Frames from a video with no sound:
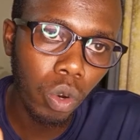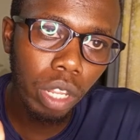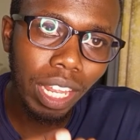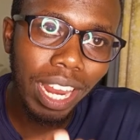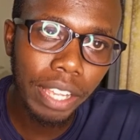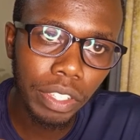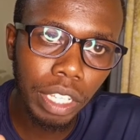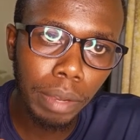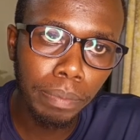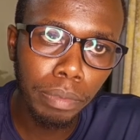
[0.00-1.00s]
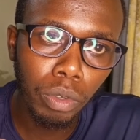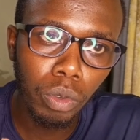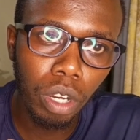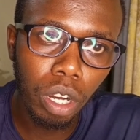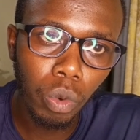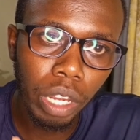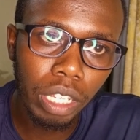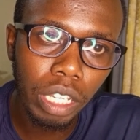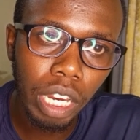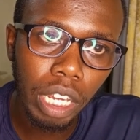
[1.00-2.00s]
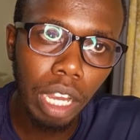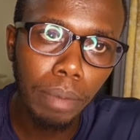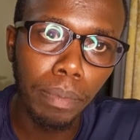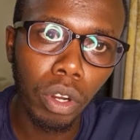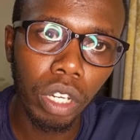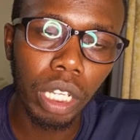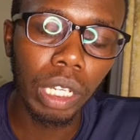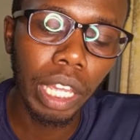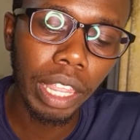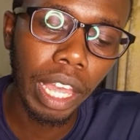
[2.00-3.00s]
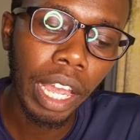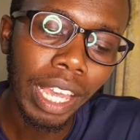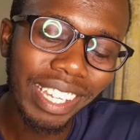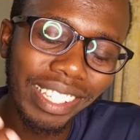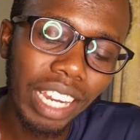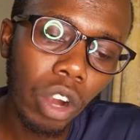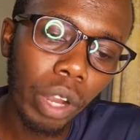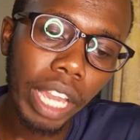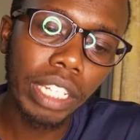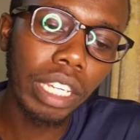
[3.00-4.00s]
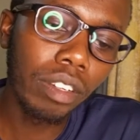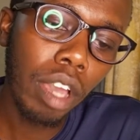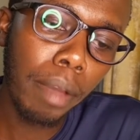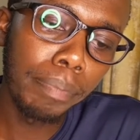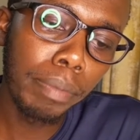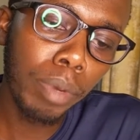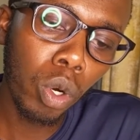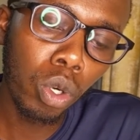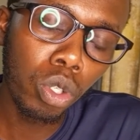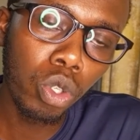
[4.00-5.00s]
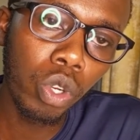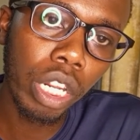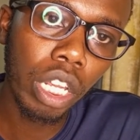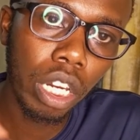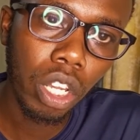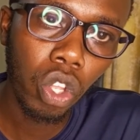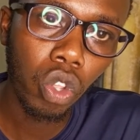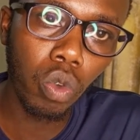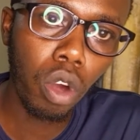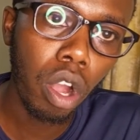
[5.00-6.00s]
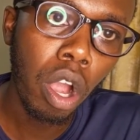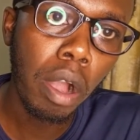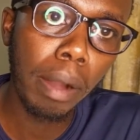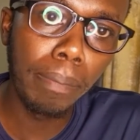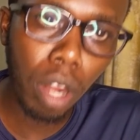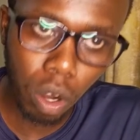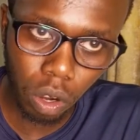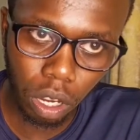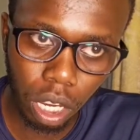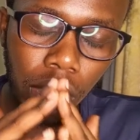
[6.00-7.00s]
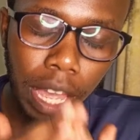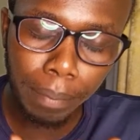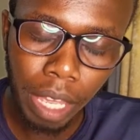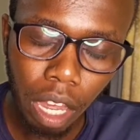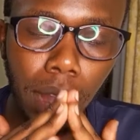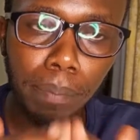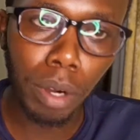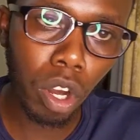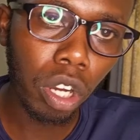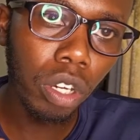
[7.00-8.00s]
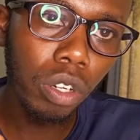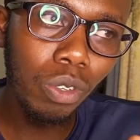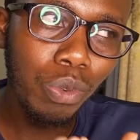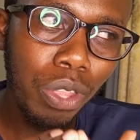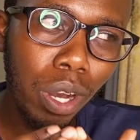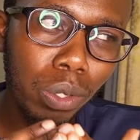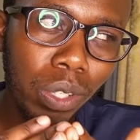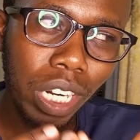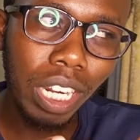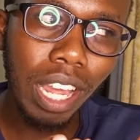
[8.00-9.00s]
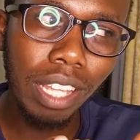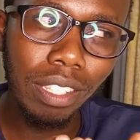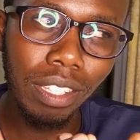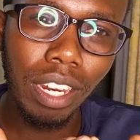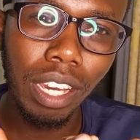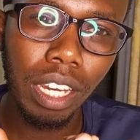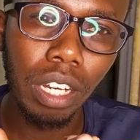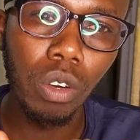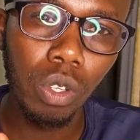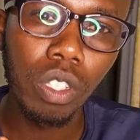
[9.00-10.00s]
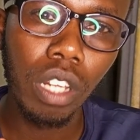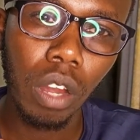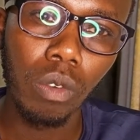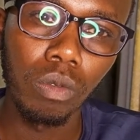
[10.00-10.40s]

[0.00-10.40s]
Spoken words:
the last step when starting a blog in Kenya is now getting people to read your blog. Hear me out. A blog without readers is like a ghost town.